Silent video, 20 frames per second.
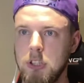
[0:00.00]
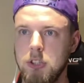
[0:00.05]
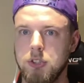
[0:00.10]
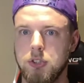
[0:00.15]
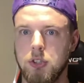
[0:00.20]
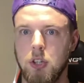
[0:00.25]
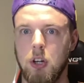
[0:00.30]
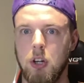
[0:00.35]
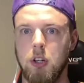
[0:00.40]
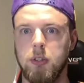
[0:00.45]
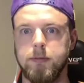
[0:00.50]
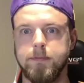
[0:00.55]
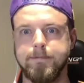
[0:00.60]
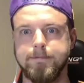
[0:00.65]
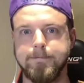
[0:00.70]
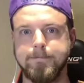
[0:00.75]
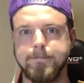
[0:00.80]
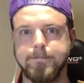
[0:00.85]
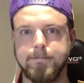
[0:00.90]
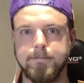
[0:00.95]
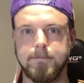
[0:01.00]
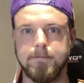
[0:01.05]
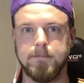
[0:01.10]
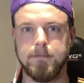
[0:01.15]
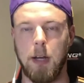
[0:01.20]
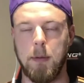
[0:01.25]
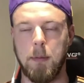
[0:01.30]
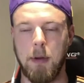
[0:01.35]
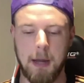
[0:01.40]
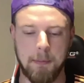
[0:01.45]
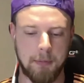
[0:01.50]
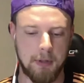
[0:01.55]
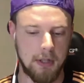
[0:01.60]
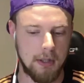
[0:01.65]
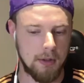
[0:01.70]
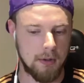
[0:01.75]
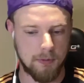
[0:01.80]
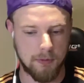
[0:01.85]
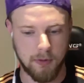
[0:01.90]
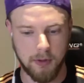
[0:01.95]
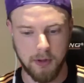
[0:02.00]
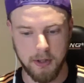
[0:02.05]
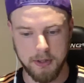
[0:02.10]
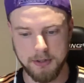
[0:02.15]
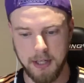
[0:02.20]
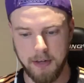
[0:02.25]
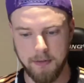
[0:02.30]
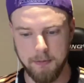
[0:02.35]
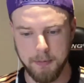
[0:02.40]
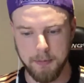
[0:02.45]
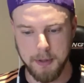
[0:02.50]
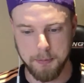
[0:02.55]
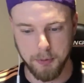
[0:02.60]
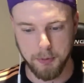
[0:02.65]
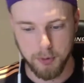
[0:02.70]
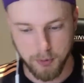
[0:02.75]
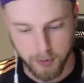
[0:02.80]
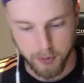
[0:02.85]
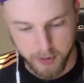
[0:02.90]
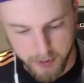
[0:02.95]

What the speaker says: So I'm happy for the 7 people who are